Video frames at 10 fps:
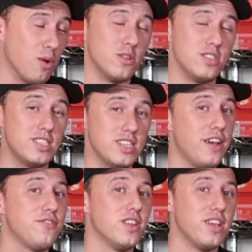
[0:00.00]
would
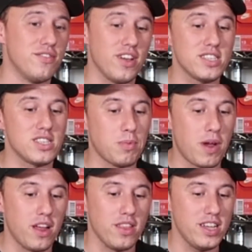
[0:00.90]
definitely invest in a
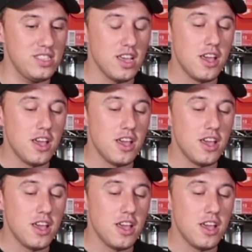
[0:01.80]
pair of these.